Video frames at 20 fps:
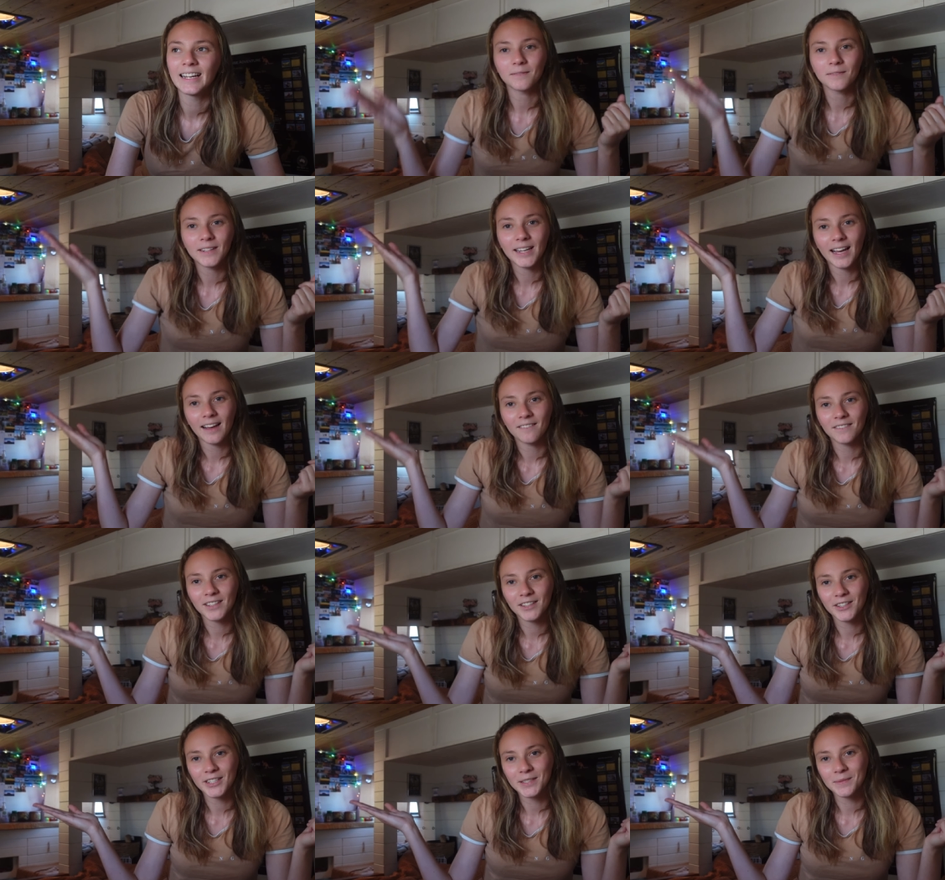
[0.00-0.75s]
We
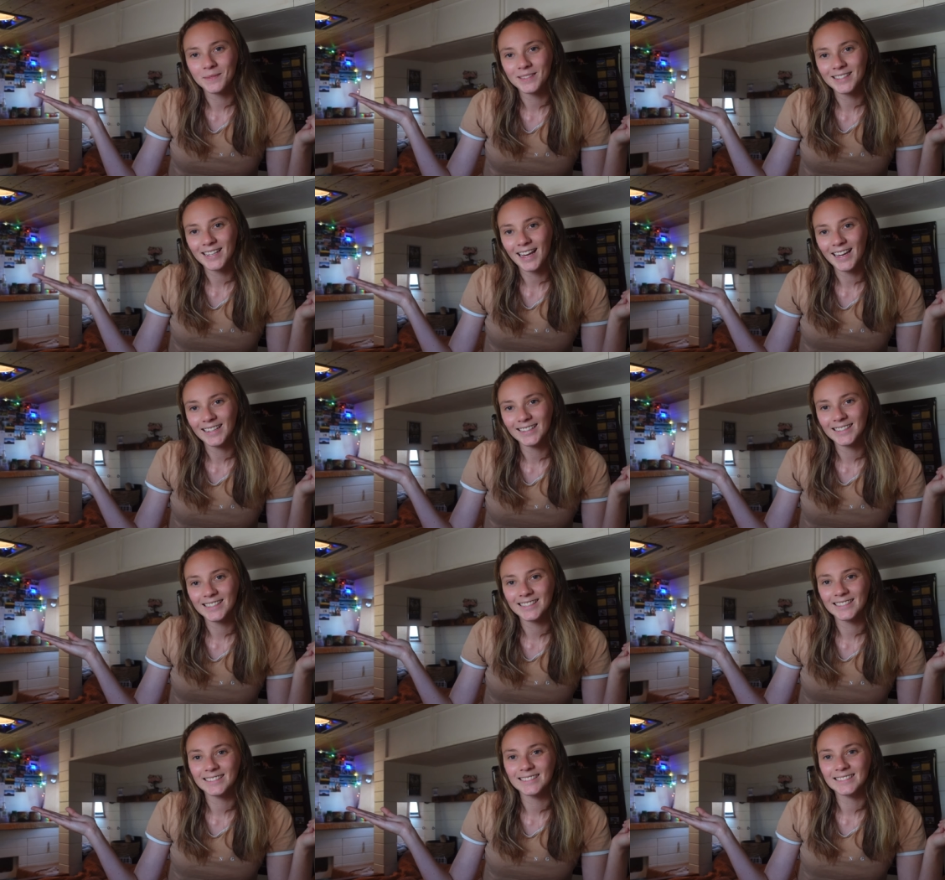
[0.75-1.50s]
have the Christmas
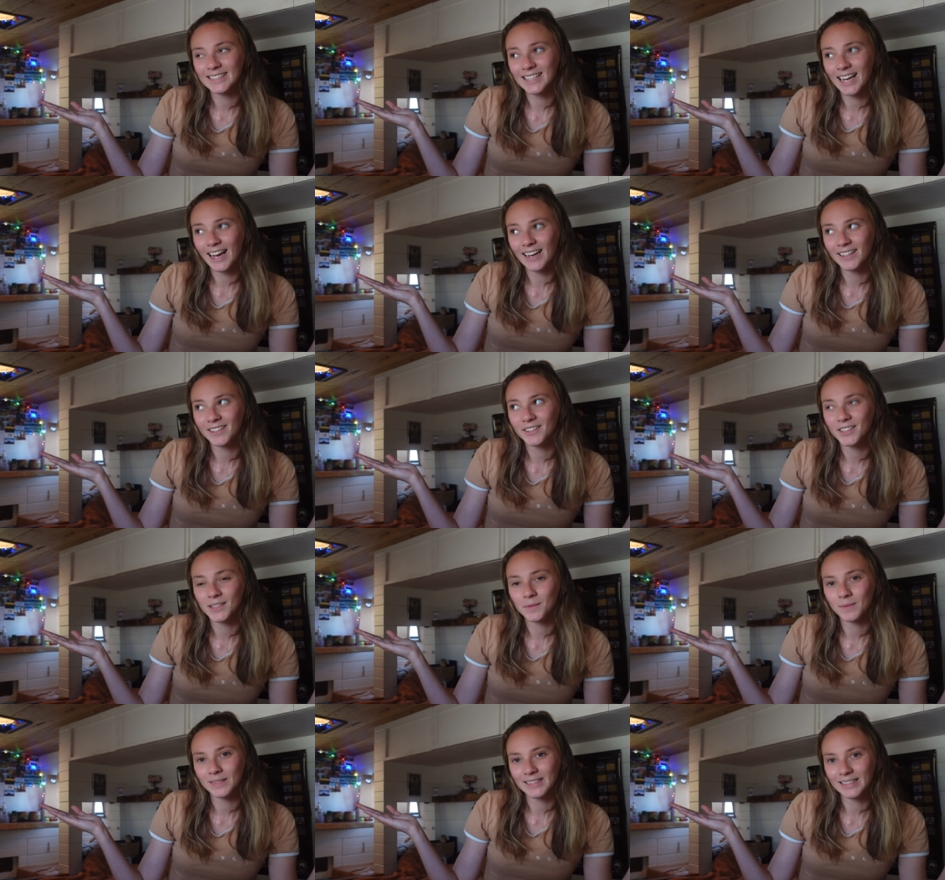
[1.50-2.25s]
lights. It's kind of
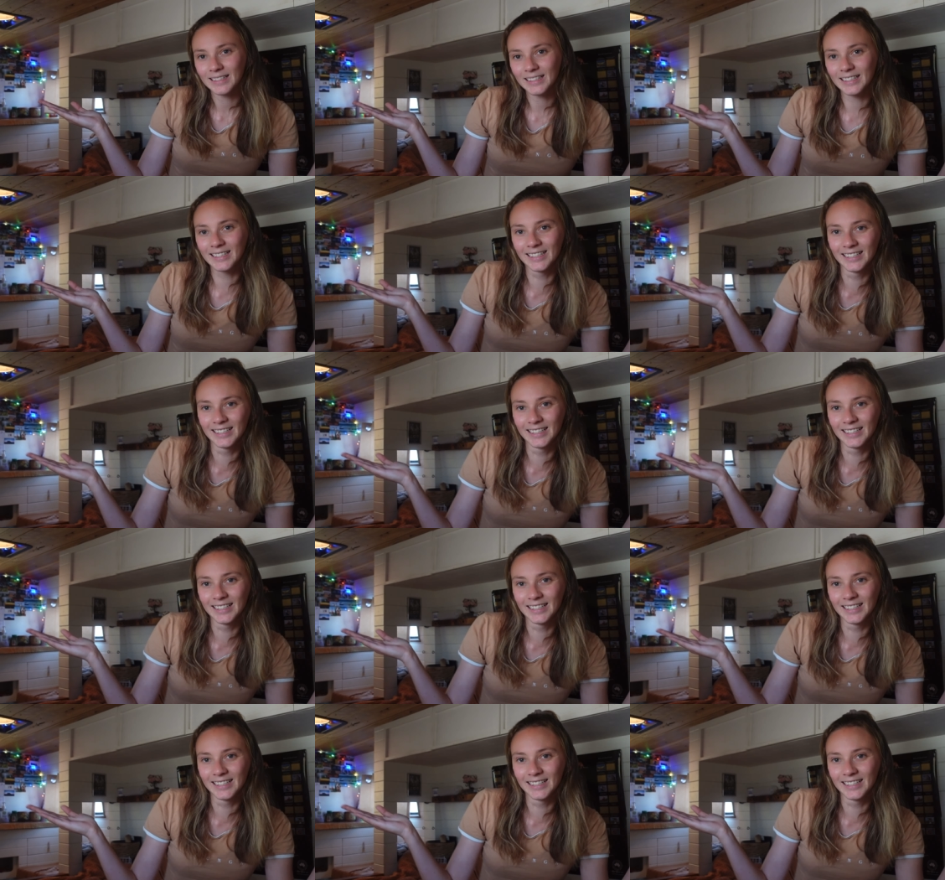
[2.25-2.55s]
Christmassy.